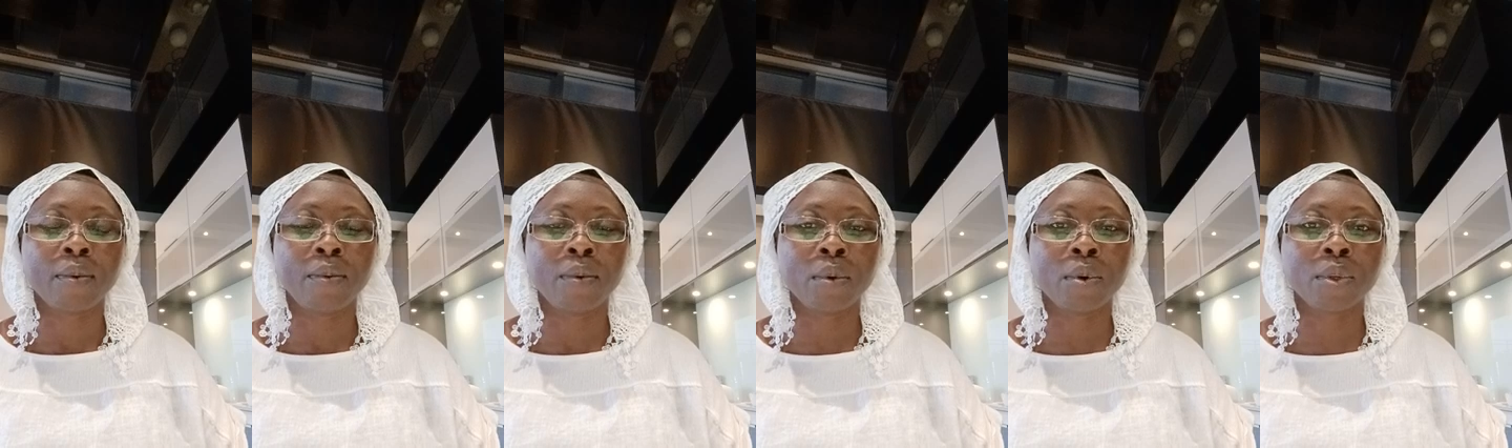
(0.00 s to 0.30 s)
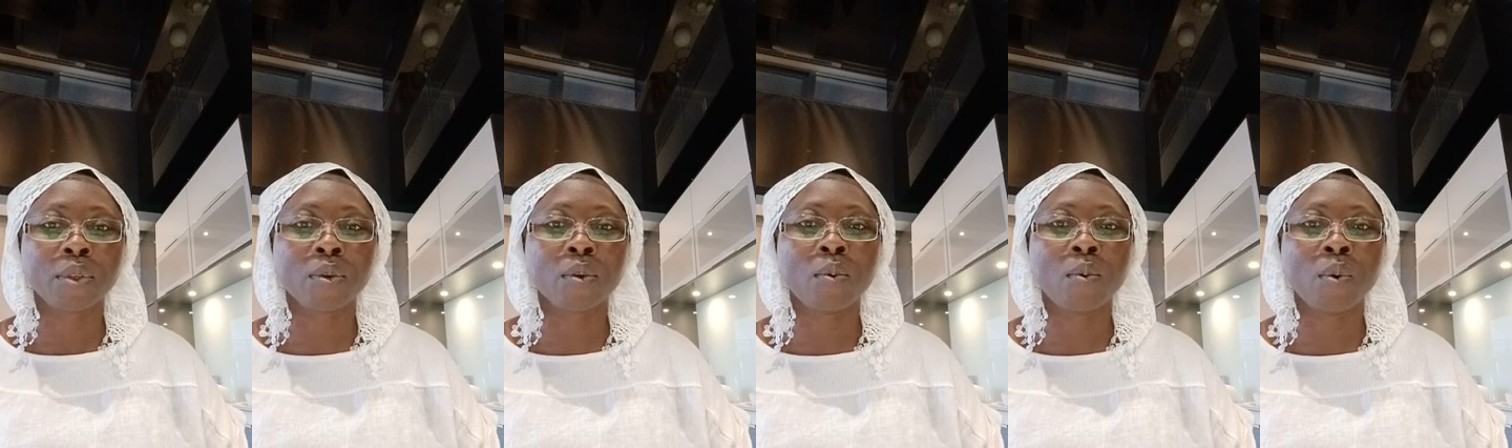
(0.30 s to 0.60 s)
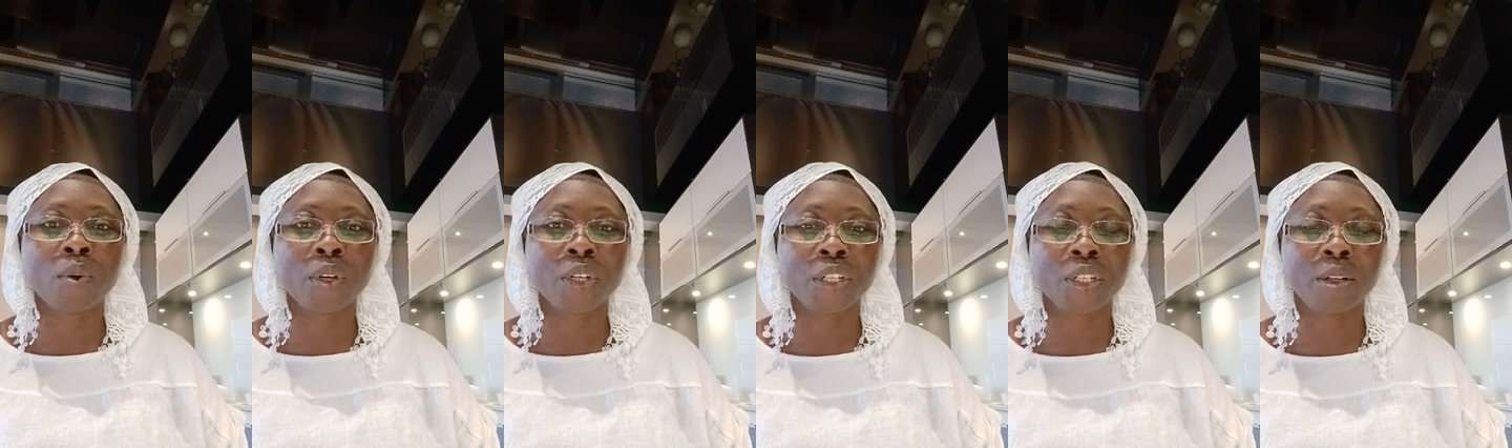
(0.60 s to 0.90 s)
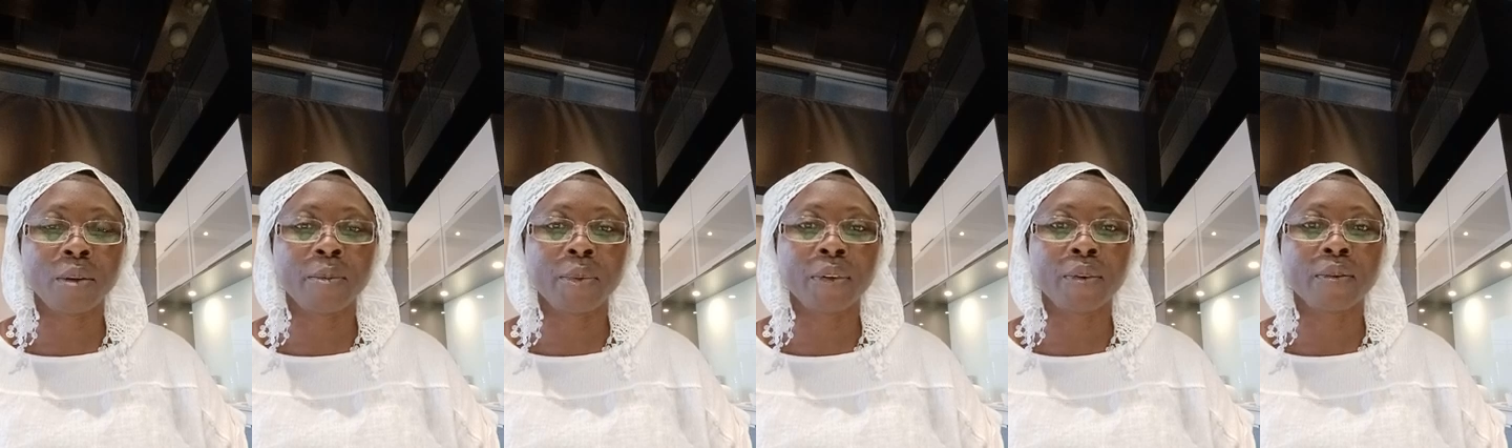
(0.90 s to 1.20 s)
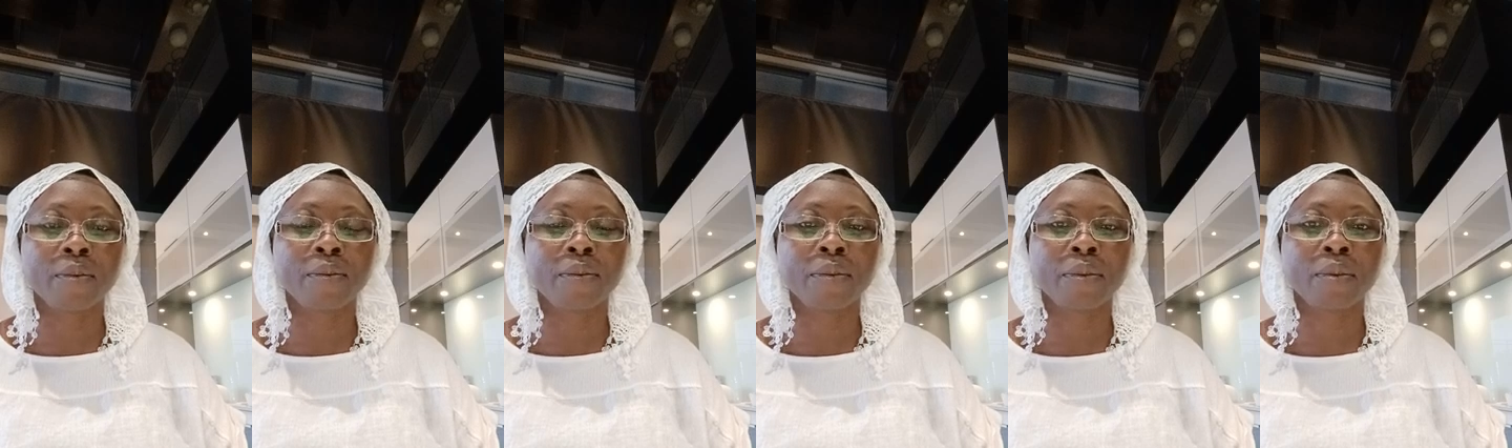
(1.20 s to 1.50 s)
those who worship
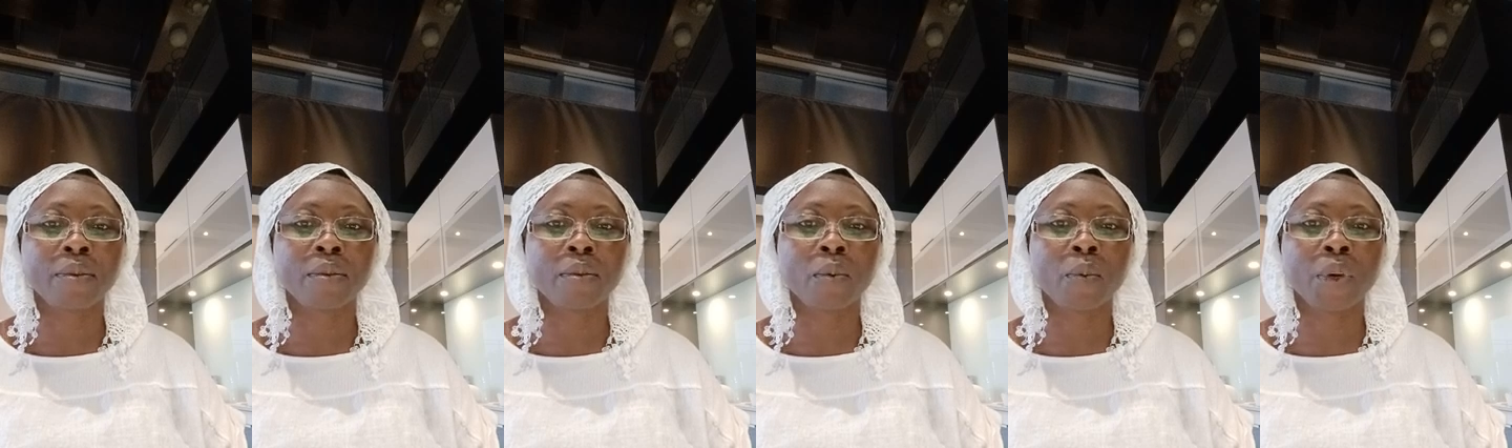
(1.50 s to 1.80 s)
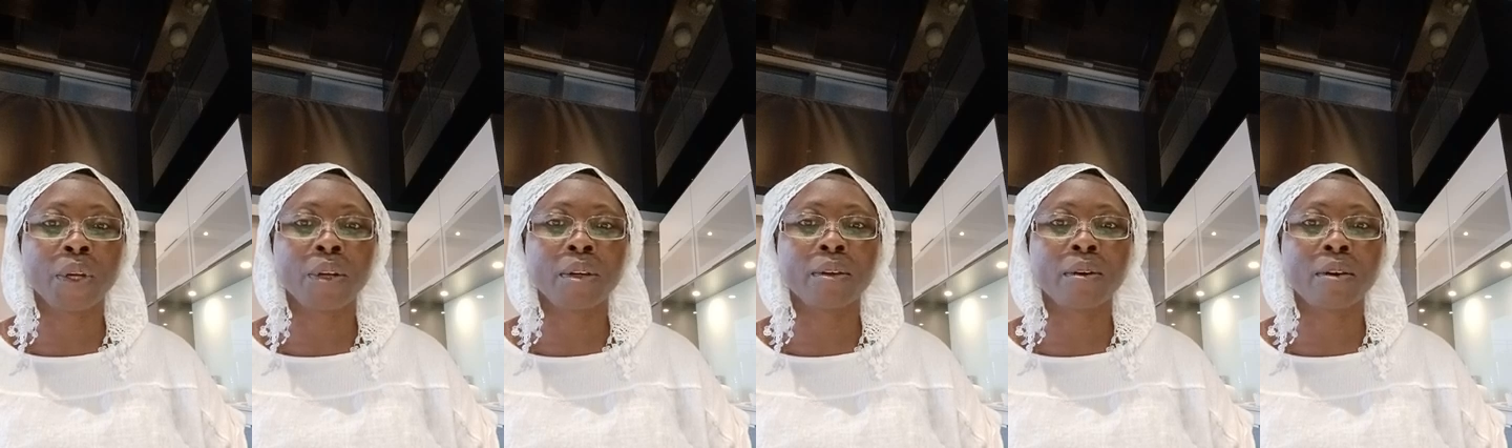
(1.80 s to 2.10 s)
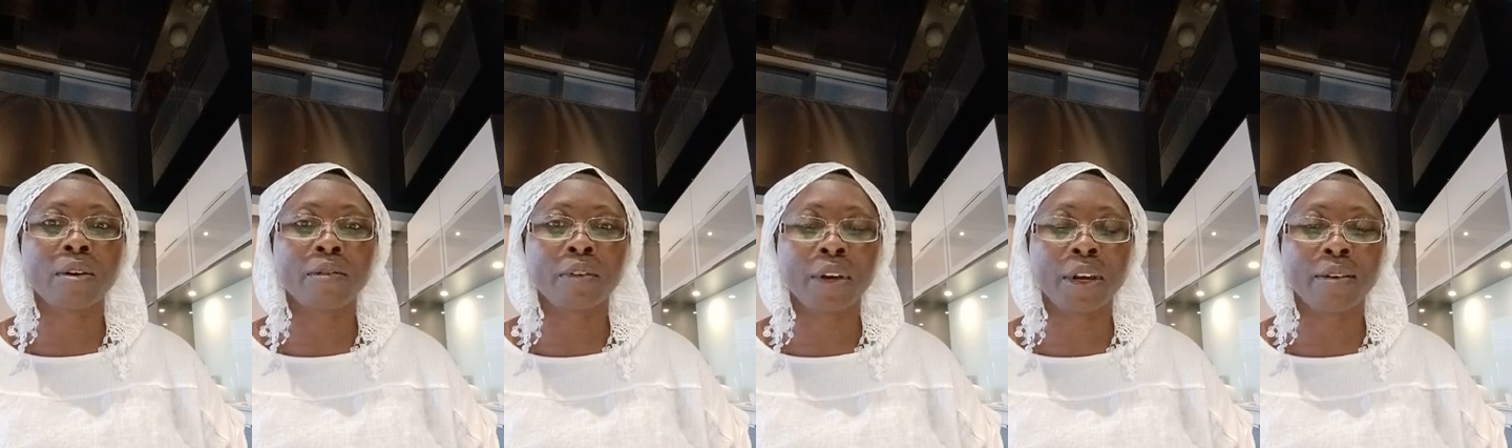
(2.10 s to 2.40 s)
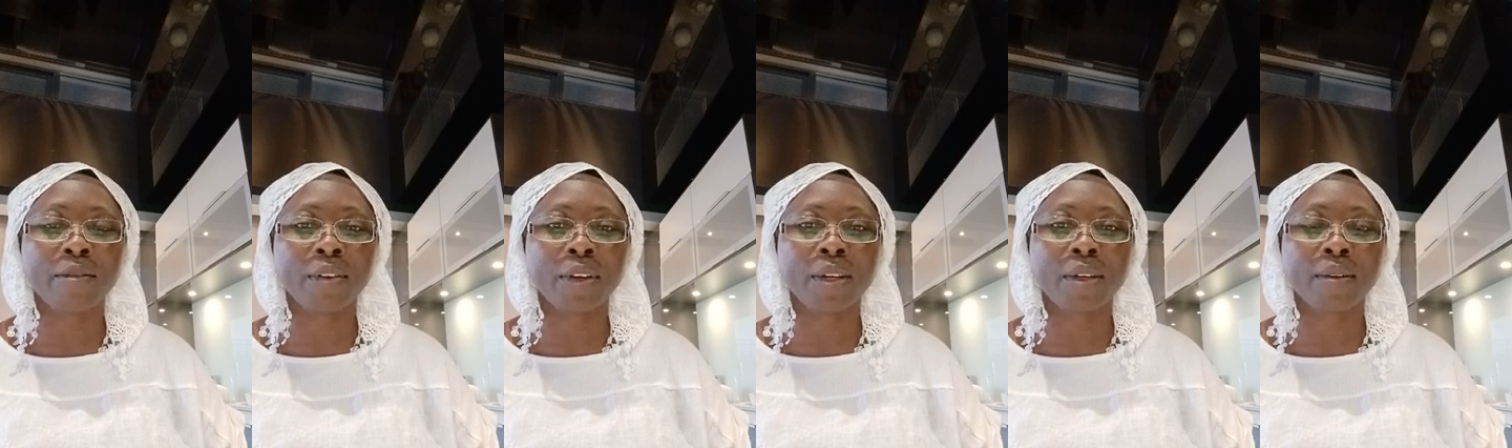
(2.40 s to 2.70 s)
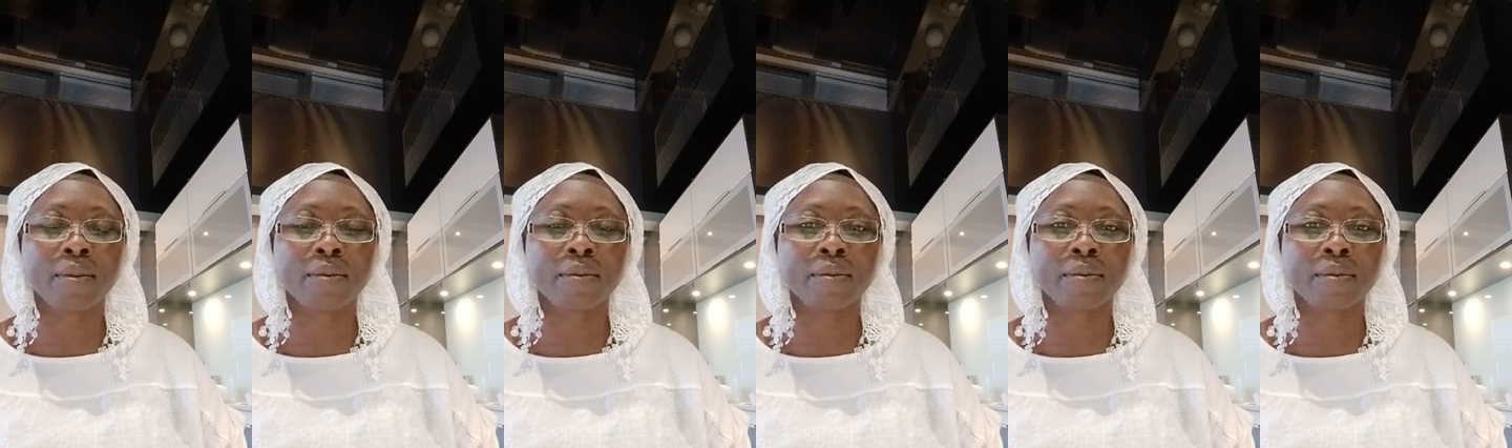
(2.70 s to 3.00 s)
Queen of Heaven.